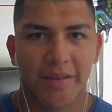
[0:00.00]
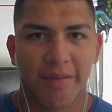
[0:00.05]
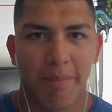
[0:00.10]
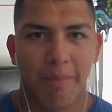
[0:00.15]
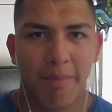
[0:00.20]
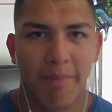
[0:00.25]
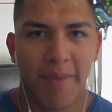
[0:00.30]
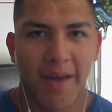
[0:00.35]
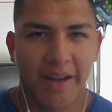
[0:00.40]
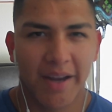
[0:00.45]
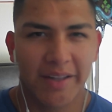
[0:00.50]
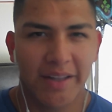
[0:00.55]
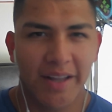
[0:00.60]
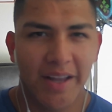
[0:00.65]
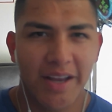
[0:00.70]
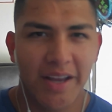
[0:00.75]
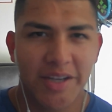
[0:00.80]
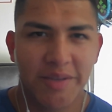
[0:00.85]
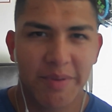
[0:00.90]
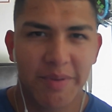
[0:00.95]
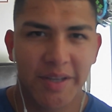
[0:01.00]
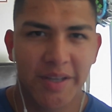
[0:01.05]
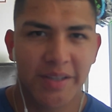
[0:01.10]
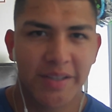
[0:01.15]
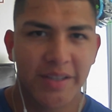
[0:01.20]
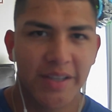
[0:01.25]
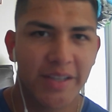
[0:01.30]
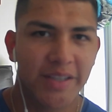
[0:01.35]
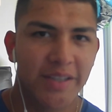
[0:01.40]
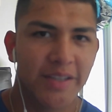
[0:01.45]
backlash because
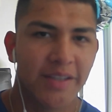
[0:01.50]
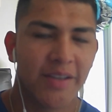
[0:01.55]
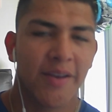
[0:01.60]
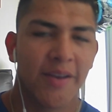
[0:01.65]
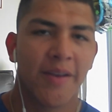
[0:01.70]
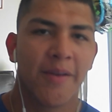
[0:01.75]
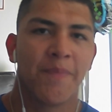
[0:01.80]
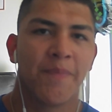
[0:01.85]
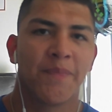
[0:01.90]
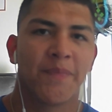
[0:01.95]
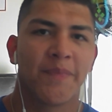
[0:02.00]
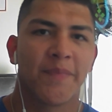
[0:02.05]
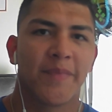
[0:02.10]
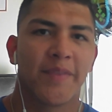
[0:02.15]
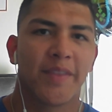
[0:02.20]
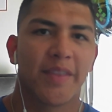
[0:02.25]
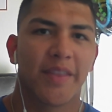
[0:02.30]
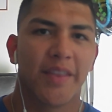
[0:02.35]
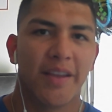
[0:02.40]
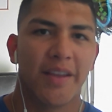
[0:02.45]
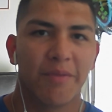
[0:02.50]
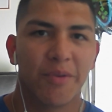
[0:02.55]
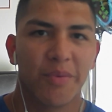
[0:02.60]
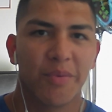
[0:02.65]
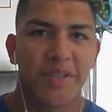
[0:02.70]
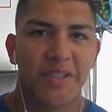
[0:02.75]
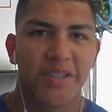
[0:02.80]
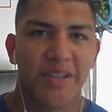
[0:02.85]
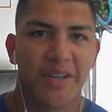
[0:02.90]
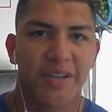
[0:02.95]
it's
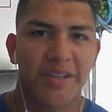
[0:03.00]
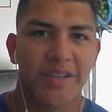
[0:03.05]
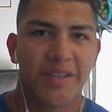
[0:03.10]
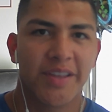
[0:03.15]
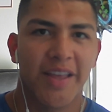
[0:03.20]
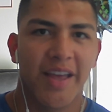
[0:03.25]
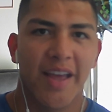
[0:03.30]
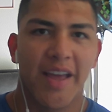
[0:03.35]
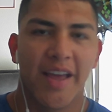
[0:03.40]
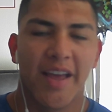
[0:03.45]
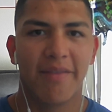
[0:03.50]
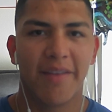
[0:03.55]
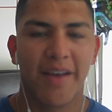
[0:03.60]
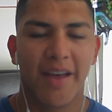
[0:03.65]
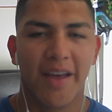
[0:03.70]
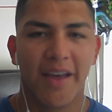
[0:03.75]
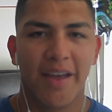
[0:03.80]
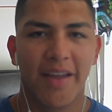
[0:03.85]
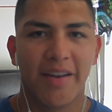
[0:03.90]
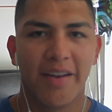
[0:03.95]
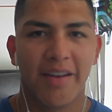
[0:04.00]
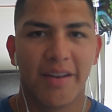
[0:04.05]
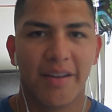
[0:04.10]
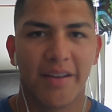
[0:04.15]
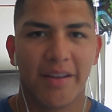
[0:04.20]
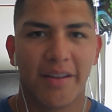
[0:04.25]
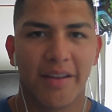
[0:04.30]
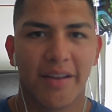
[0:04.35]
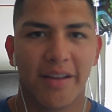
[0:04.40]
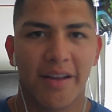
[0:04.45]
influencers that have had
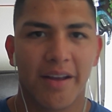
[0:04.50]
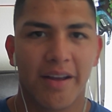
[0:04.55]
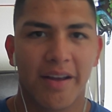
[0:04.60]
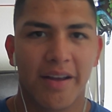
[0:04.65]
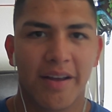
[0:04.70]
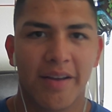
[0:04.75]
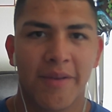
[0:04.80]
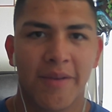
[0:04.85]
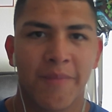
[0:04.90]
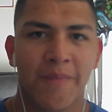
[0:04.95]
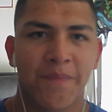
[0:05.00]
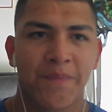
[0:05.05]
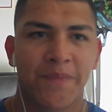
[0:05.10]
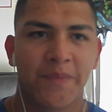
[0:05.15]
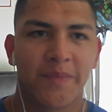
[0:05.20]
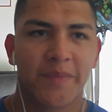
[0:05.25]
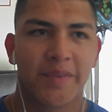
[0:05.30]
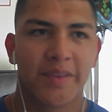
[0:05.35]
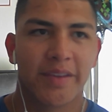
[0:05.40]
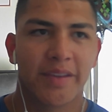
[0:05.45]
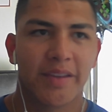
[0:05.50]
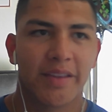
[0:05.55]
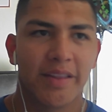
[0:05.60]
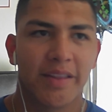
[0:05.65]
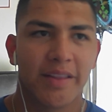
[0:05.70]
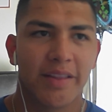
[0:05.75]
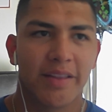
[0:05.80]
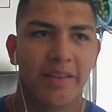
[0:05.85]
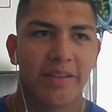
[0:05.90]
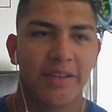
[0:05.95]

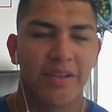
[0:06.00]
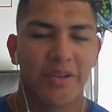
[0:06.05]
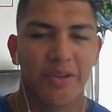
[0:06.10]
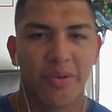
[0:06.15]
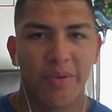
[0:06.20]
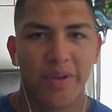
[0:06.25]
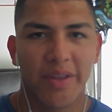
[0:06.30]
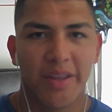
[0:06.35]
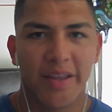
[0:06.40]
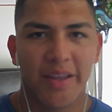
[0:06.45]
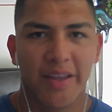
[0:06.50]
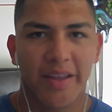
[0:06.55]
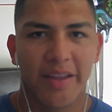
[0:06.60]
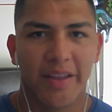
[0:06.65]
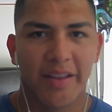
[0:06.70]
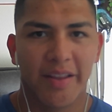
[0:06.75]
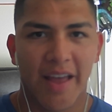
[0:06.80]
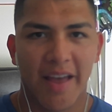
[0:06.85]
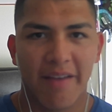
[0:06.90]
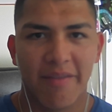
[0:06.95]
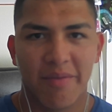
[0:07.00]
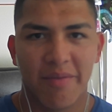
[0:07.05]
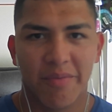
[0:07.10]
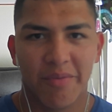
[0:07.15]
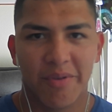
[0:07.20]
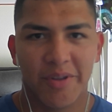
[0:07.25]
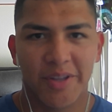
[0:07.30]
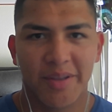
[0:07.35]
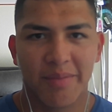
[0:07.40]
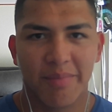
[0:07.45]
to do with it haven't
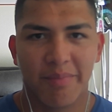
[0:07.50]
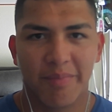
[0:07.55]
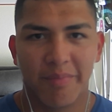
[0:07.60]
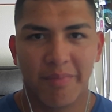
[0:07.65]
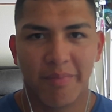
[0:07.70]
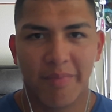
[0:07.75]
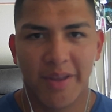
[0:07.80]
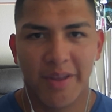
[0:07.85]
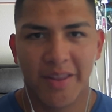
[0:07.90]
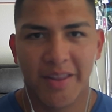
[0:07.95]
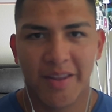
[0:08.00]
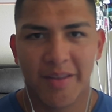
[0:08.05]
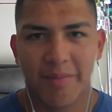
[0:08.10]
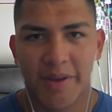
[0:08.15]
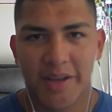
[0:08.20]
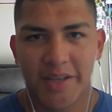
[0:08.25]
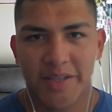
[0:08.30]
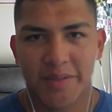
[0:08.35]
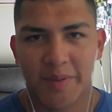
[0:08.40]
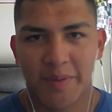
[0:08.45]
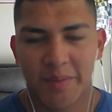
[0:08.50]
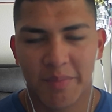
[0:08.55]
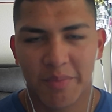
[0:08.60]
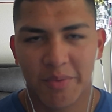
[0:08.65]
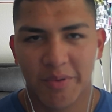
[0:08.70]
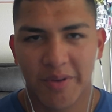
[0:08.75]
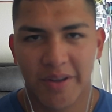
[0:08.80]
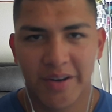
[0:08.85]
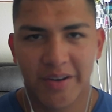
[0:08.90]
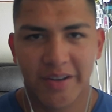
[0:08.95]
really been the best
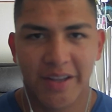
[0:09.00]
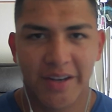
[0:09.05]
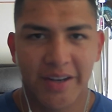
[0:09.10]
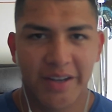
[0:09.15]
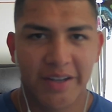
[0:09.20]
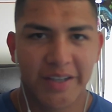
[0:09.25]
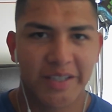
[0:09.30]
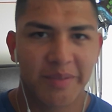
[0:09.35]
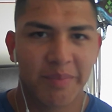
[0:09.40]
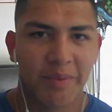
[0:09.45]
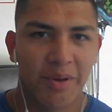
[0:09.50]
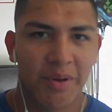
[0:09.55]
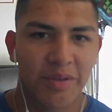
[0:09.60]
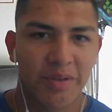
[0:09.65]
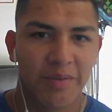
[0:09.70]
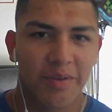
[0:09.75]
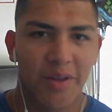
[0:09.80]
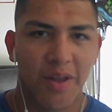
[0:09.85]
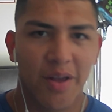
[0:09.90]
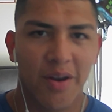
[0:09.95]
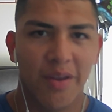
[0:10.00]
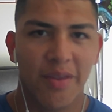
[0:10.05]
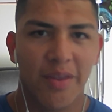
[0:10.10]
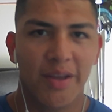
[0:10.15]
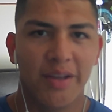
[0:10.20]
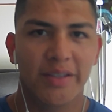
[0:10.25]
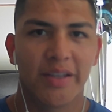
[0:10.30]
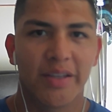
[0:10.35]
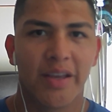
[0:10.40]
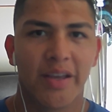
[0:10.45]
people and are getting exposed for a lot of
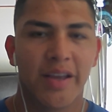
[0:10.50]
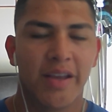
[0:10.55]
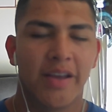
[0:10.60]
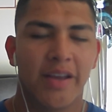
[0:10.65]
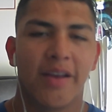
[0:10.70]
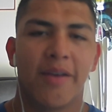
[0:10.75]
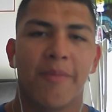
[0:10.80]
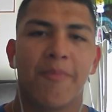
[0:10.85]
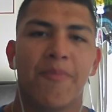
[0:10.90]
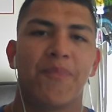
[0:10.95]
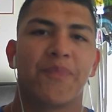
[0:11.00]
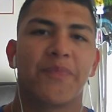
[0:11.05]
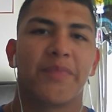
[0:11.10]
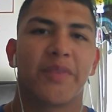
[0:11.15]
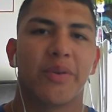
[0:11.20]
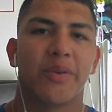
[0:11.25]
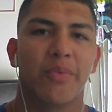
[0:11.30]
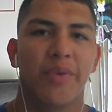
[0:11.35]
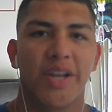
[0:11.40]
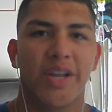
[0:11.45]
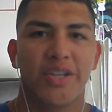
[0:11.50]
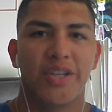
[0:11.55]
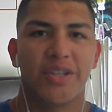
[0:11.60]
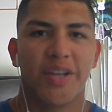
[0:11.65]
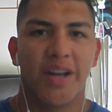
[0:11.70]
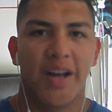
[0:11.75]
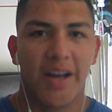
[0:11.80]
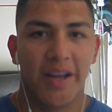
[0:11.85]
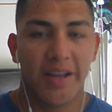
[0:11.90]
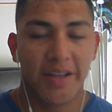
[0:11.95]
things, which
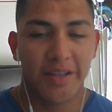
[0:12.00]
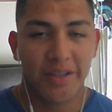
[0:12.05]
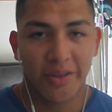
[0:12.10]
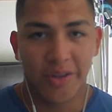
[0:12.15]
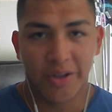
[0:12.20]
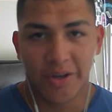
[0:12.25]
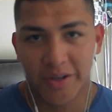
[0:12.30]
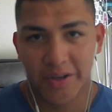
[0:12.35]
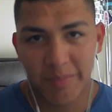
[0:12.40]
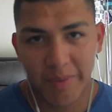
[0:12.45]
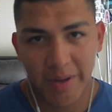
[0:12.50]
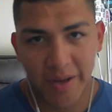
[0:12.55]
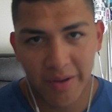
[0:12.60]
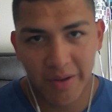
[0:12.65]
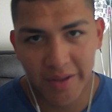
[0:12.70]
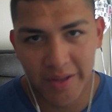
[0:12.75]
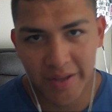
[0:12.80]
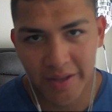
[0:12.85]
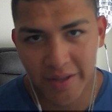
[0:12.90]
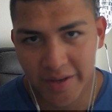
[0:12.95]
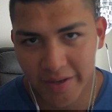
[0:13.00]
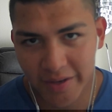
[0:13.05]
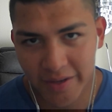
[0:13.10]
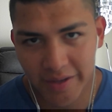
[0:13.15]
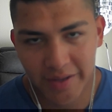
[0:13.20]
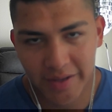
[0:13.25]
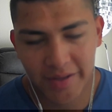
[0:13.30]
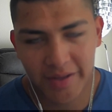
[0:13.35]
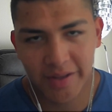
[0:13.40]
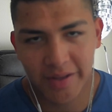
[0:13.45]
I learned about in
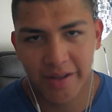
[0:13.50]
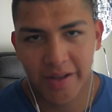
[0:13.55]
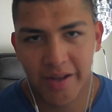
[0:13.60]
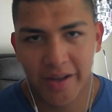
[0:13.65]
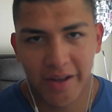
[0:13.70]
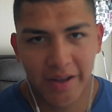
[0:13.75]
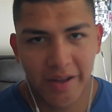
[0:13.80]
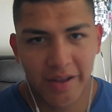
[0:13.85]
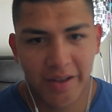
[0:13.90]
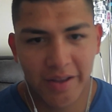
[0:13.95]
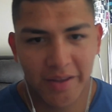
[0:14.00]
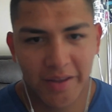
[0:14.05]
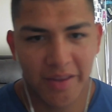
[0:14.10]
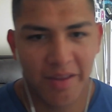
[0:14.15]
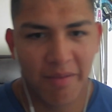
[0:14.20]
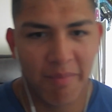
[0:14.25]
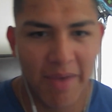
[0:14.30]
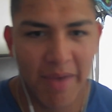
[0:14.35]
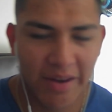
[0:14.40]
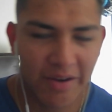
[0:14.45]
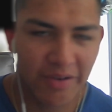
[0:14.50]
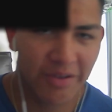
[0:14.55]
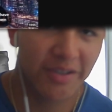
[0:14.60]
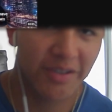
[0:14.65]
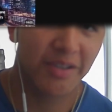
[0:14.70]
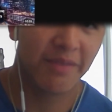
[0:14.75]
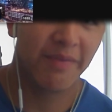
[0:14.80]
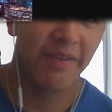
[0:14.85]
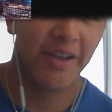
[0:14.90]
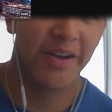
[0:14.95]
The
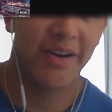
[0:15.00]
Manosphere